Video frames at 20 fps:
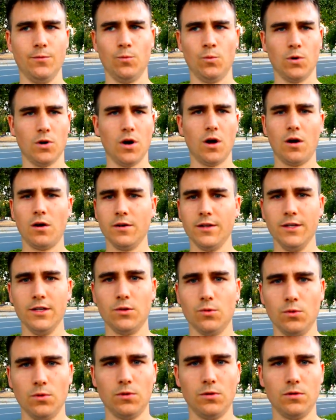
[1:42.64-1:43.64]
We're all
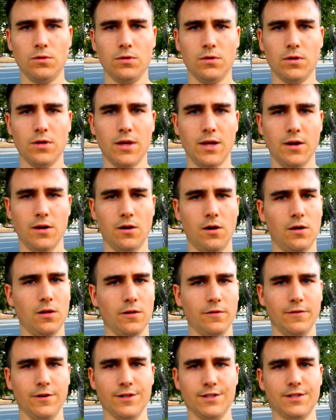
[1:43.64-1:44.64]
equal and
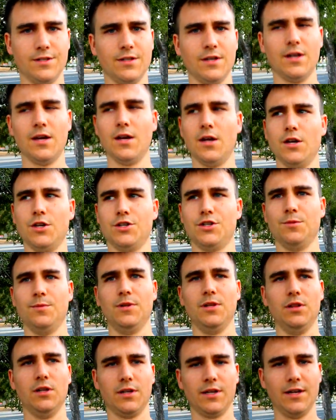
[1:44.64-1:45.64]
all of us should
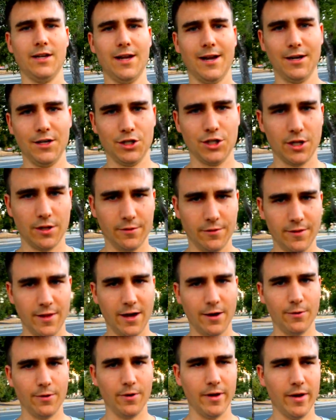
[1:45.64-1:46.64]
be looking at each other
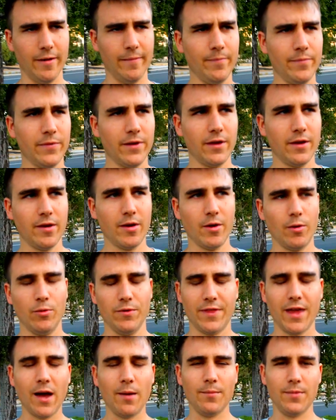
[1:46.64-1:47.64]
that way.
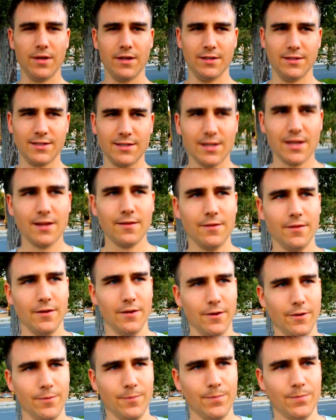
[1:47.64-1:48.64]
With that being said,
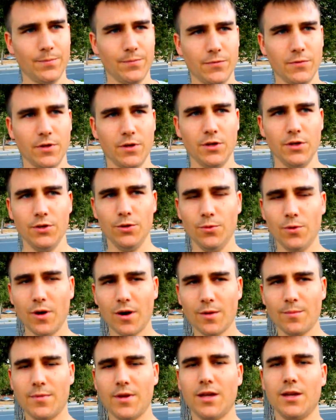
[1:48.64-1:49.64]
though, you
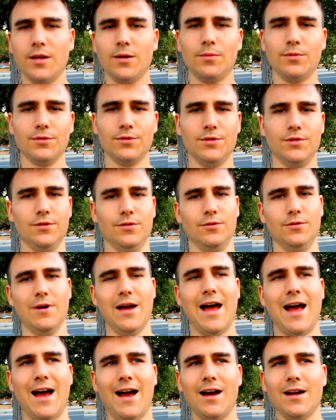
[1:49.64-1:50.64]
ought to be able to
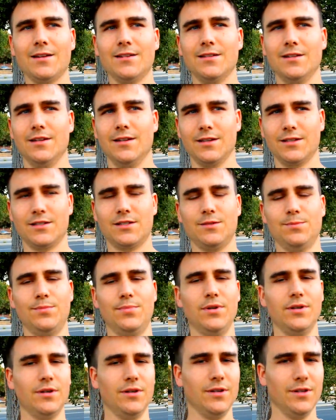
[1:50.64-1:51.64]
act and
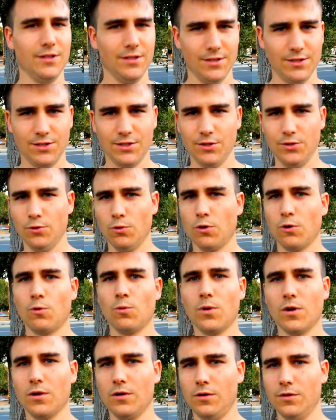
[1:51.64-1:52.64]
experience your
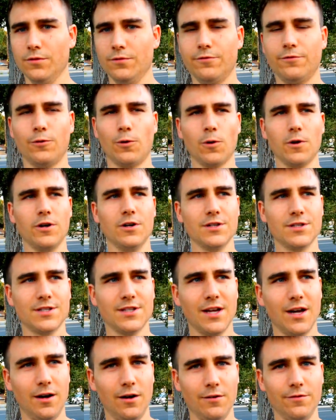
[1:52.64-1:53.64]
world for
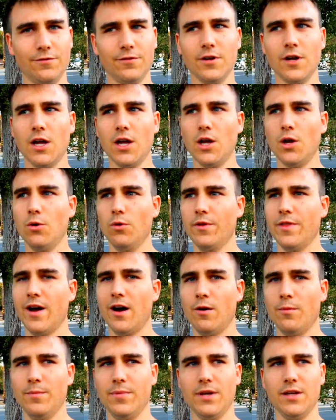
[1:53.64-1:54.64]
yourself
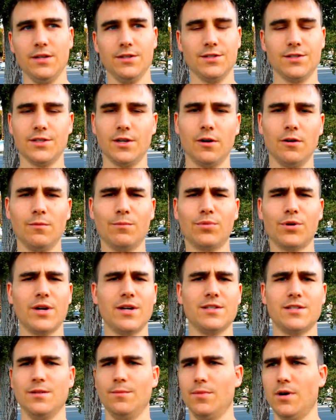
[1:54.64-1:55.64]
without being so
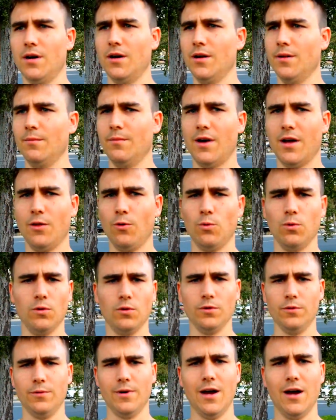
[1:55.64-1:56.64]
impressed upon by the
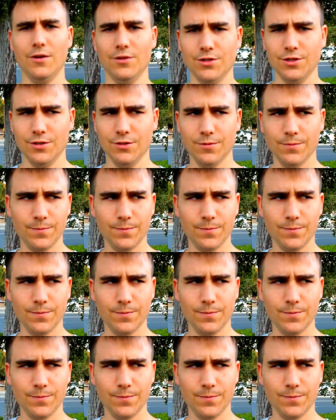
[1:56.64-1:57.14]
world around you.